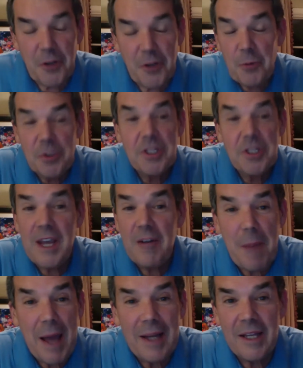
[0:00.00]
we'll see
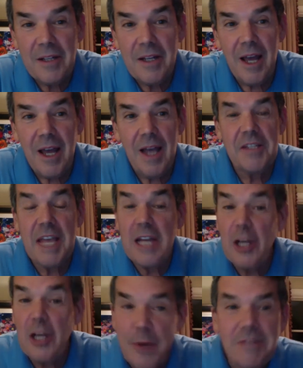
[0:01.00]
everybody in St.
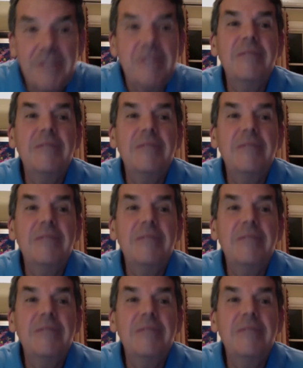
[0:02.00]
Louis.